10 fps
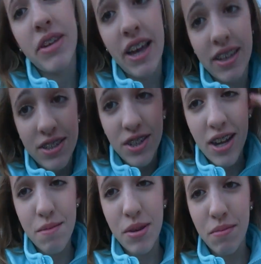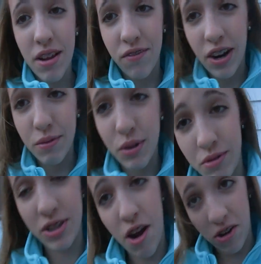Yeah, yesterday me and my friend, we
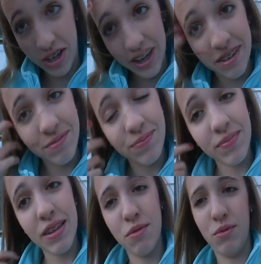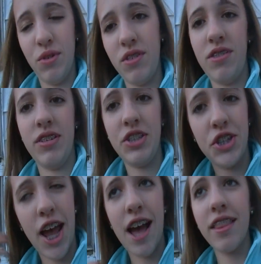were talking, well, on a
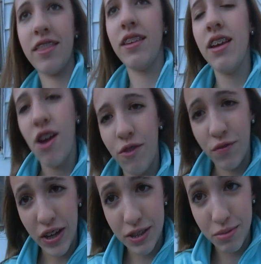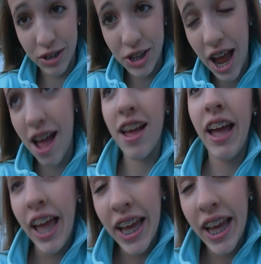chat, on Facebook chat,